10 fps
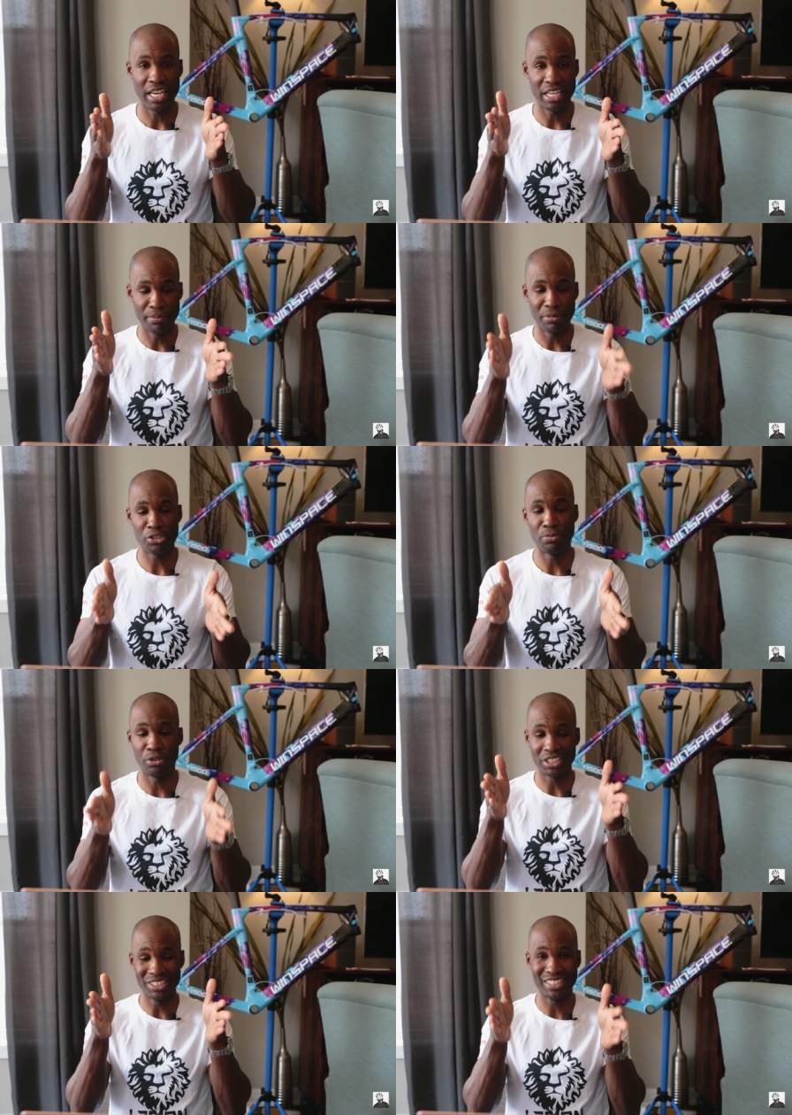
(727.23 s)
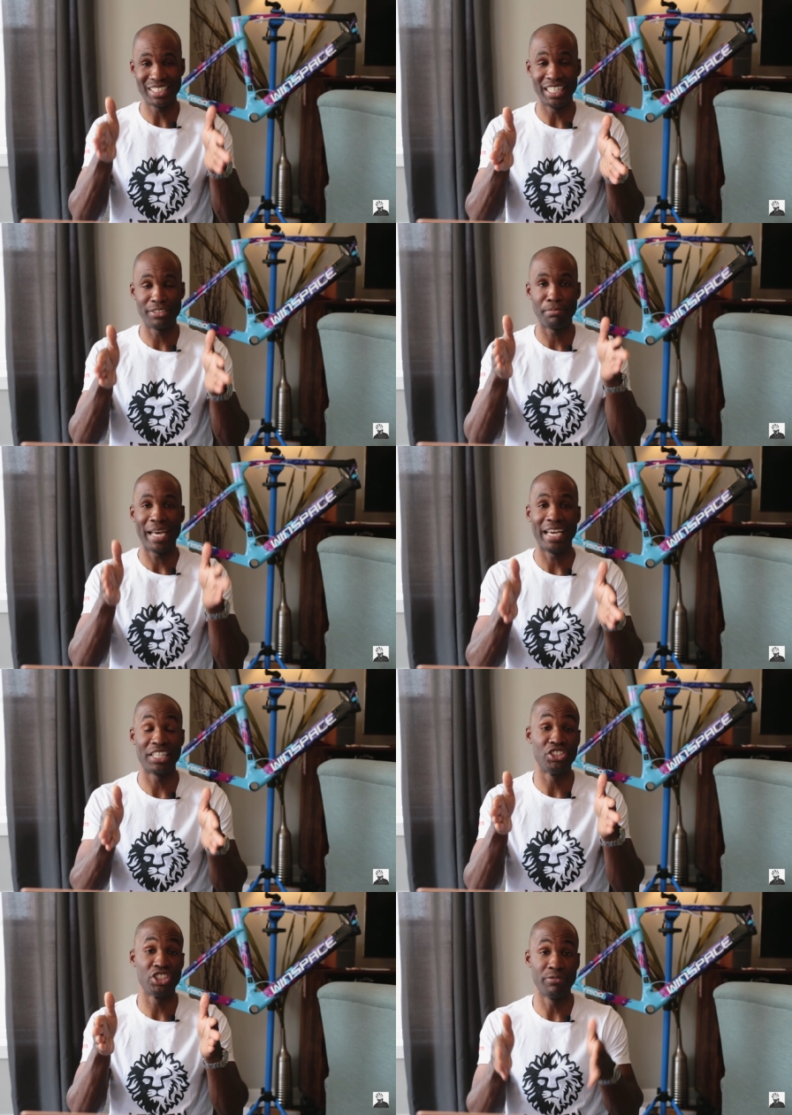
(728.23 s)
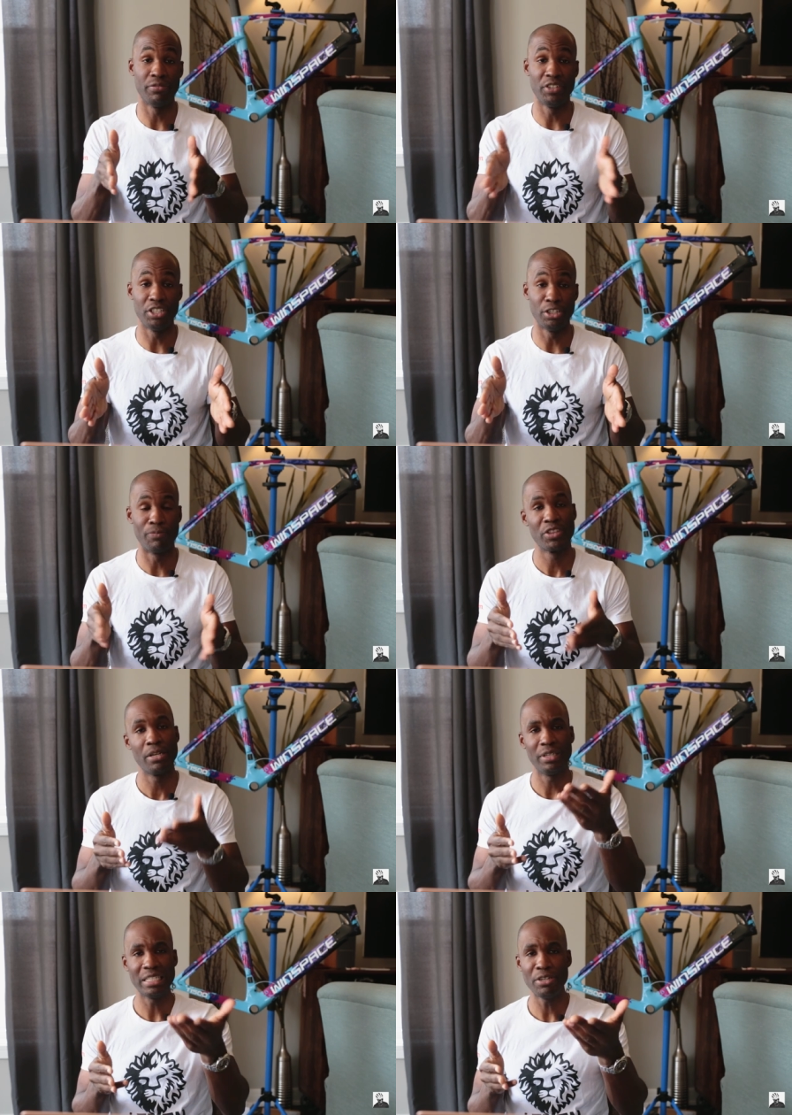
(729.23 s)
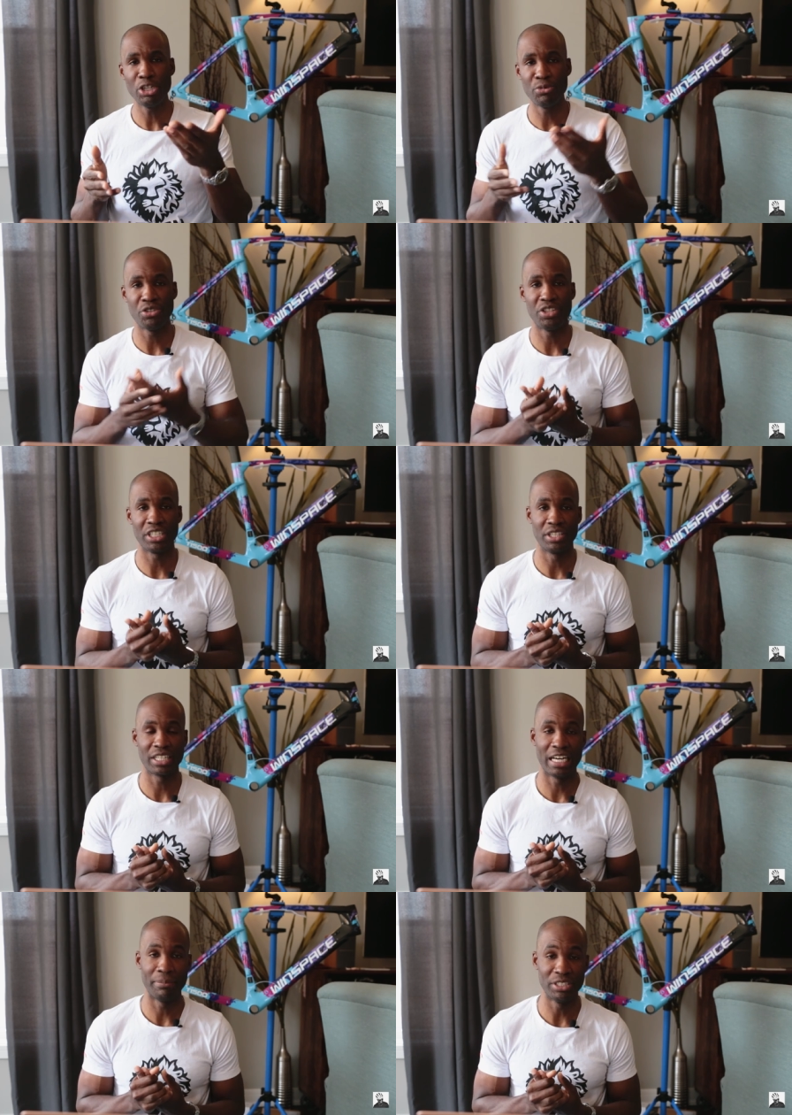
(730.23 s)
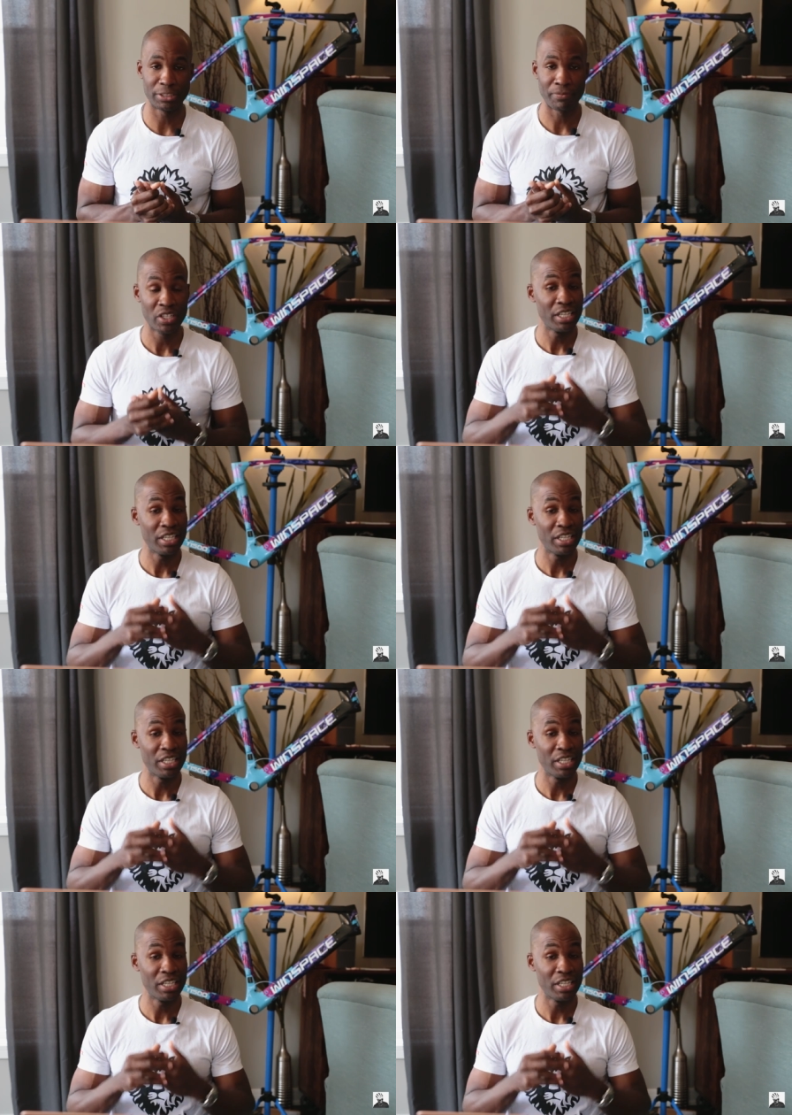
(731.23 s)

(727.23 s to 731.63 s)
in a much more concise package of a video. But let me know what you think in the comments.